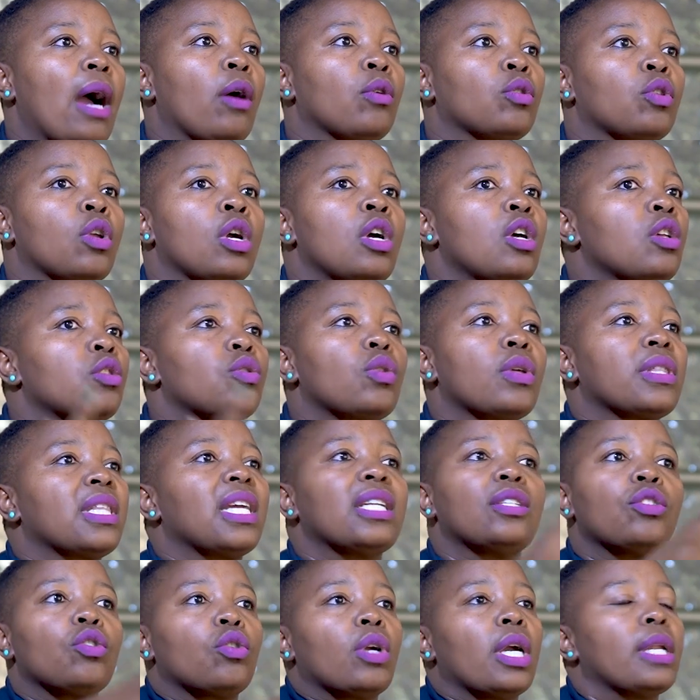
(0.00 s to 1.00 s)
out so
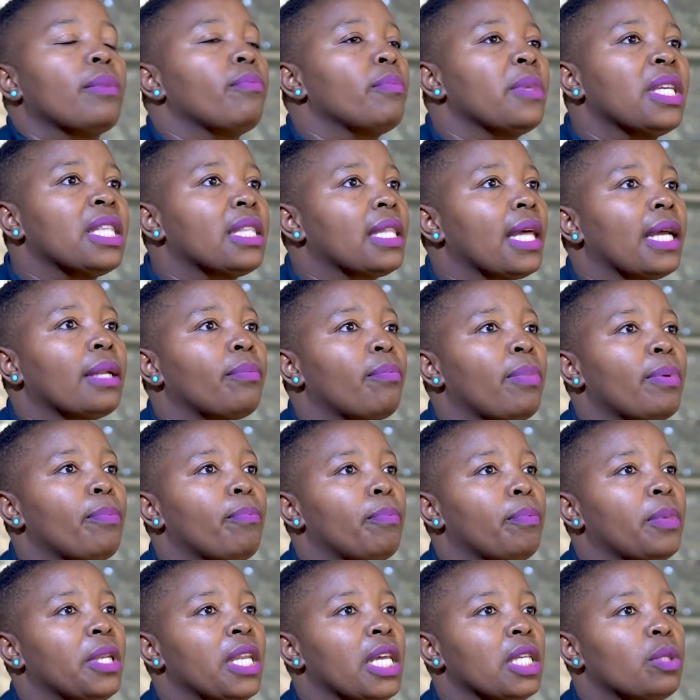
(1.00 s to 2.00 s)
that you can meet that
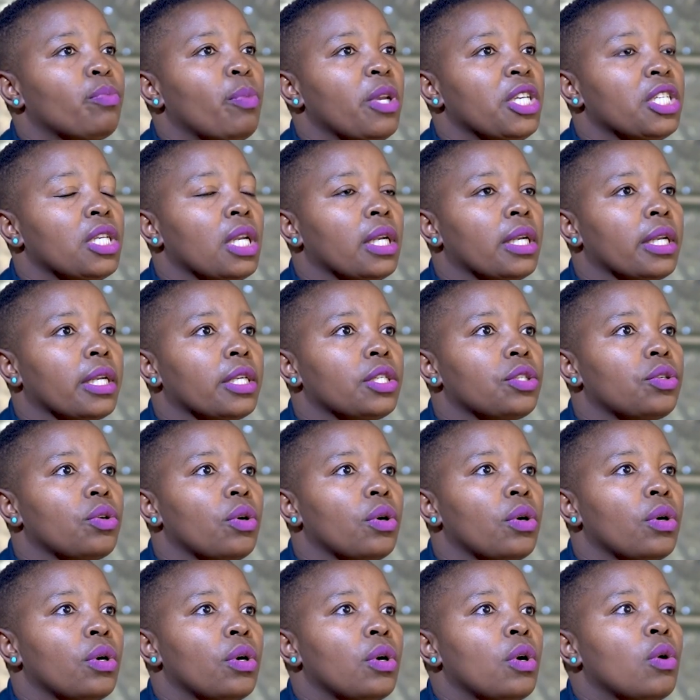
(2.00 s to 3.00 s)
nurse-patient ratio.
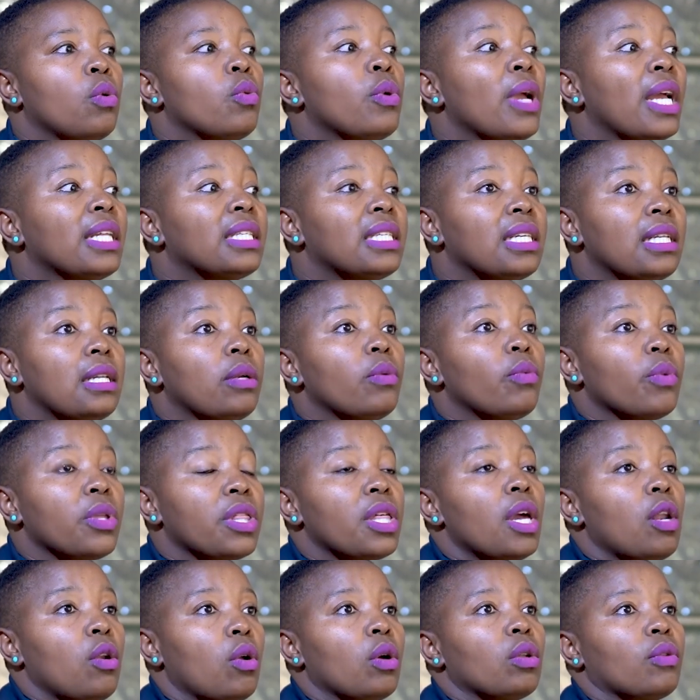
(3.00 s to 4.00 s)
We are dealing with
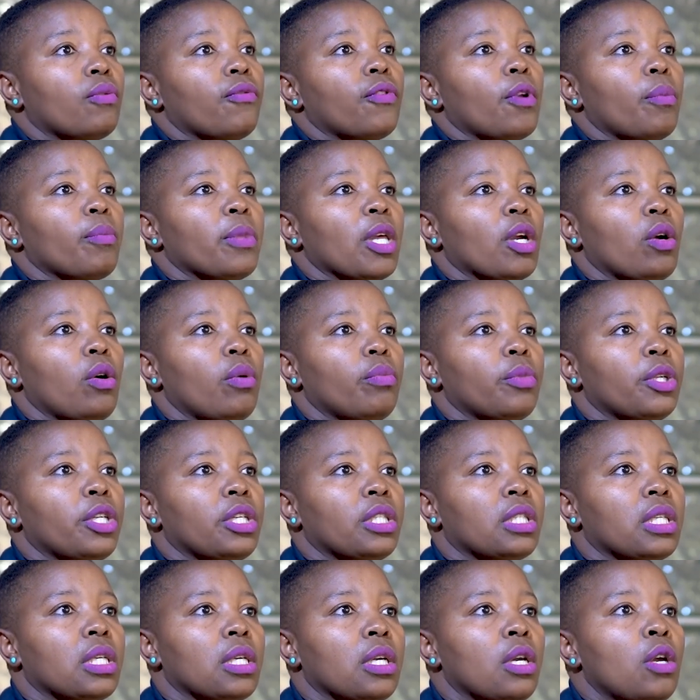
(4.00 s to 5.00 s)
a lot from the
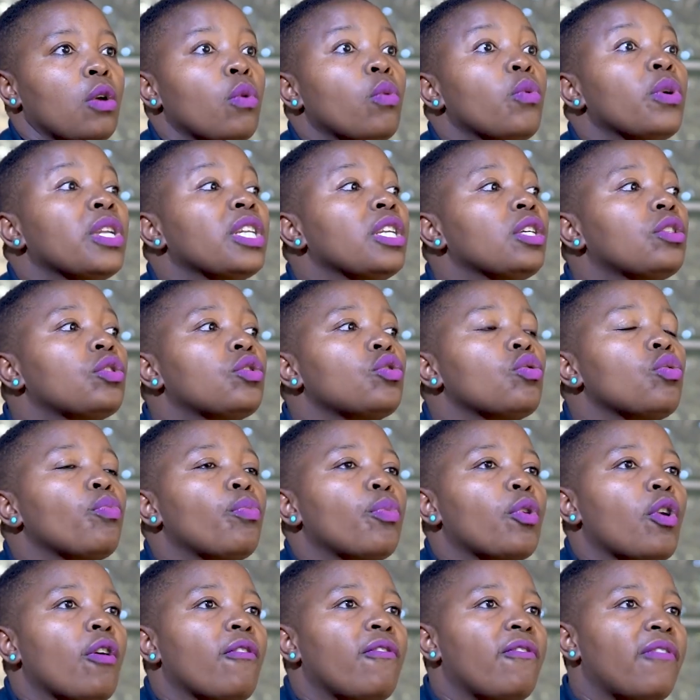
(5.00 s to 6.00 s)
community. We need to
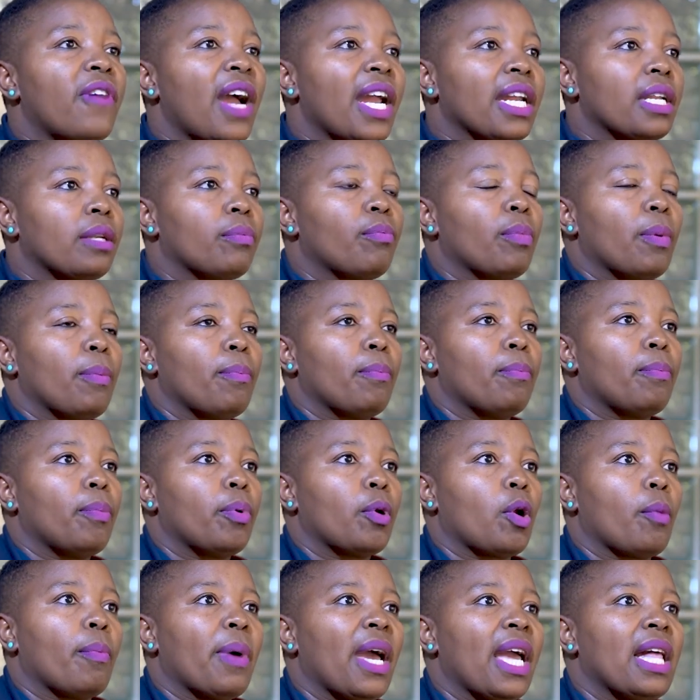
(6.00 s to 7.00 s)
provide
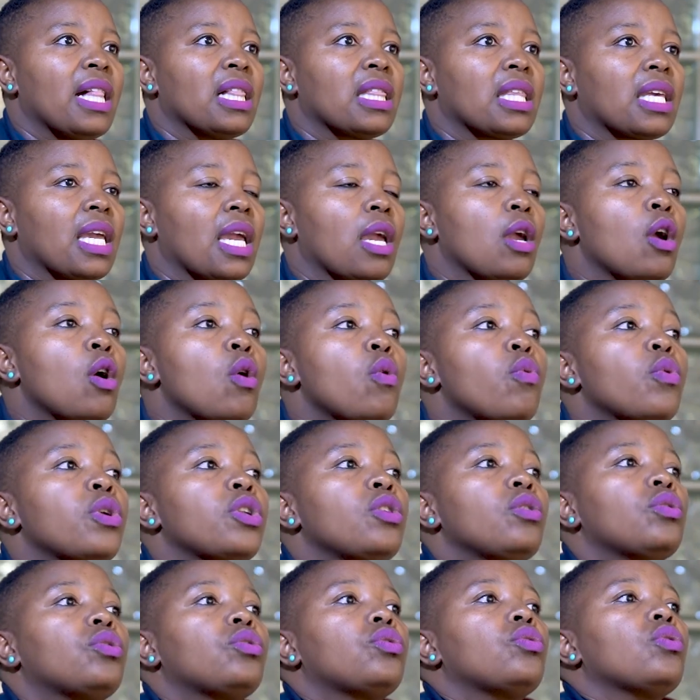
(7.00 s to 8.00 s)
proper health care. We
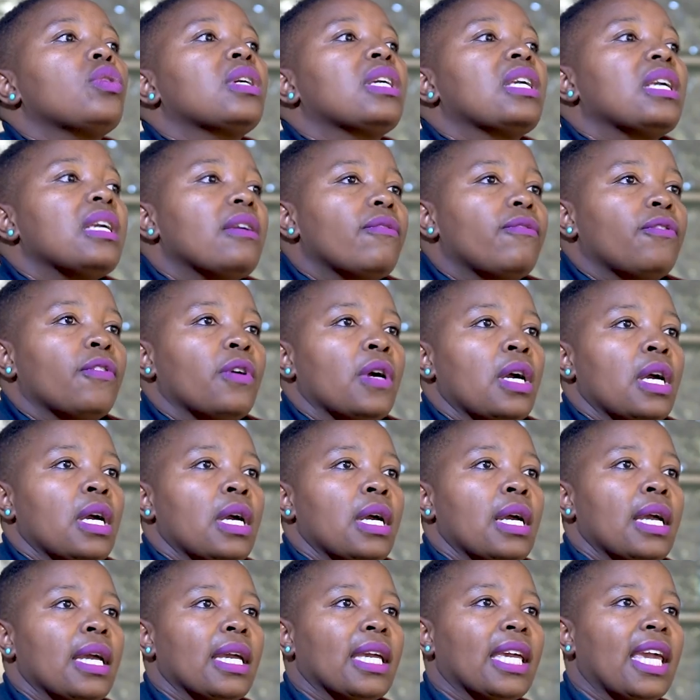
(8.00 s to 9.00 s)
need to give
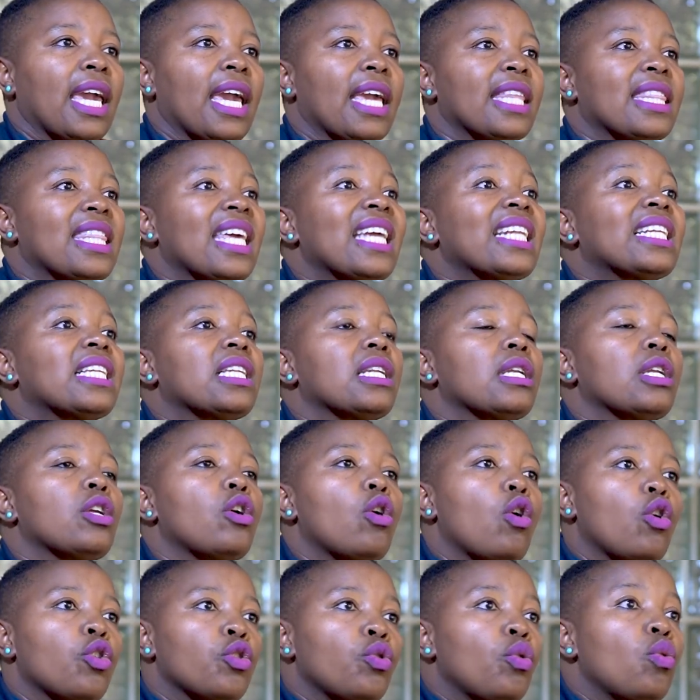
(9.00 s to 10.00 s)
care that
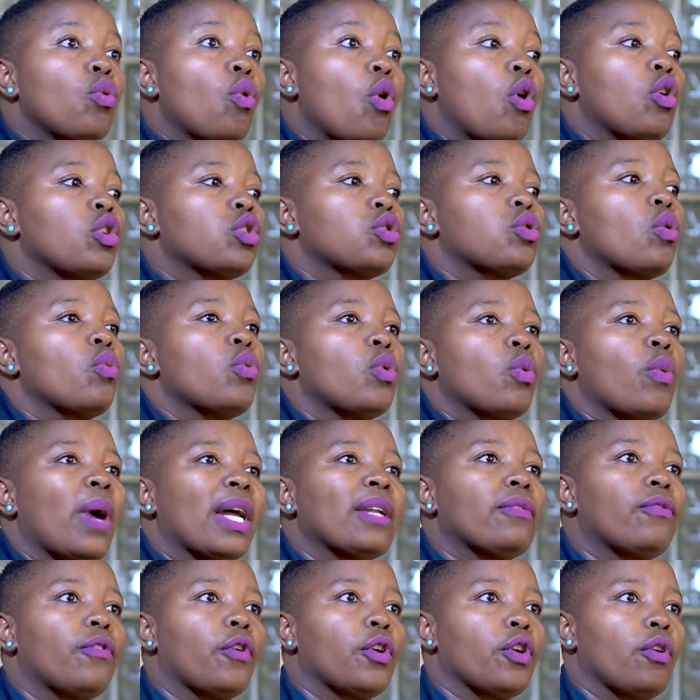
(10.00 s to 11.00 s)
you also will
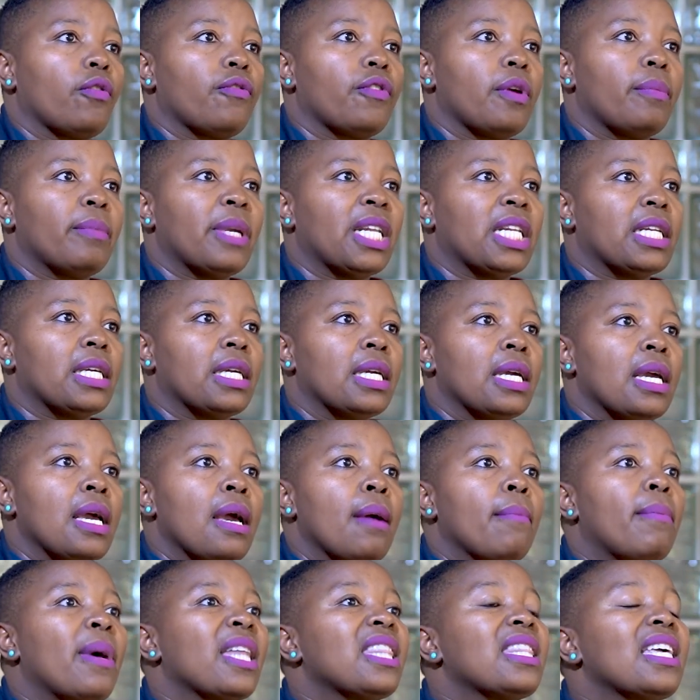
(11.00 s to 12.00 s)
want for your family.
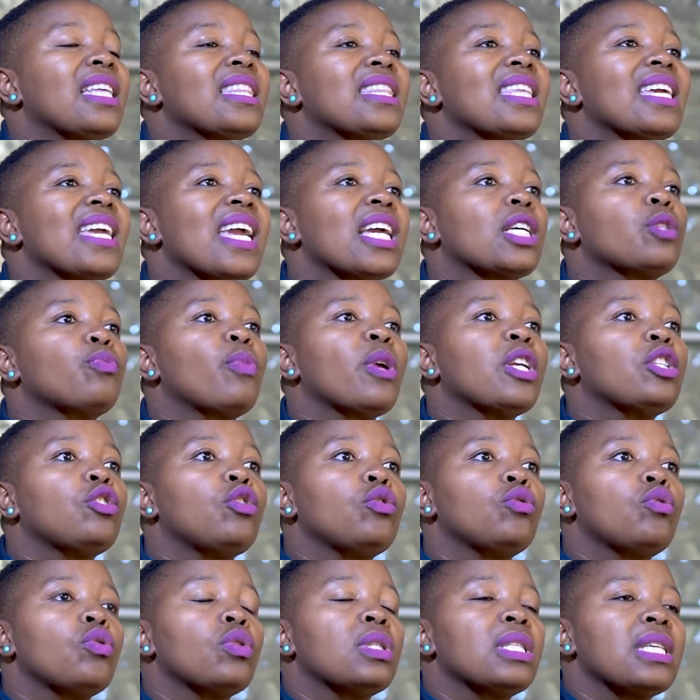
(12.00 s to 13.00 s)
But then they expect you
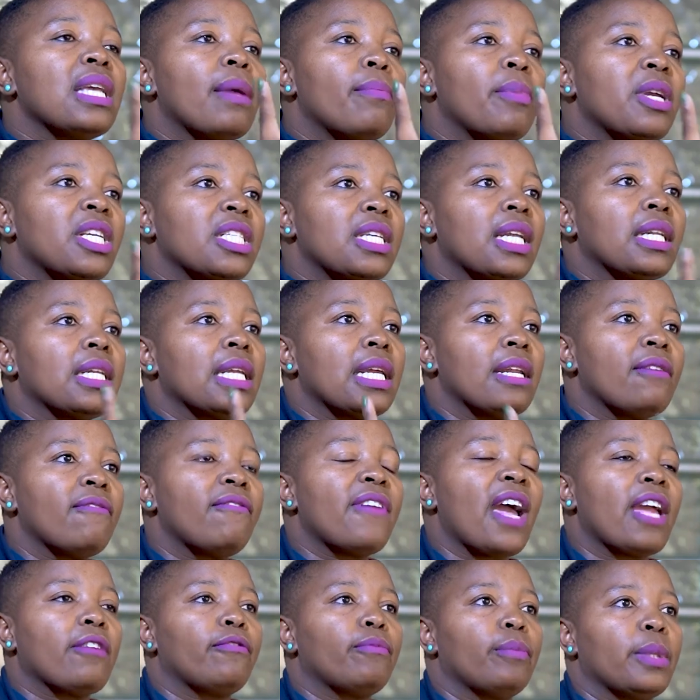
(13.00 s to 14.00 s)
to see a patient in
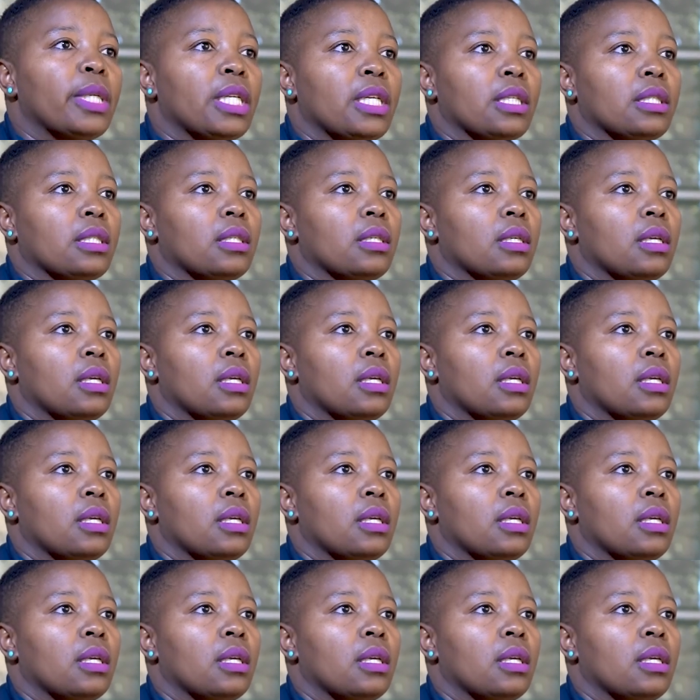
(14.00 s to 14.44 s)
5 minutes.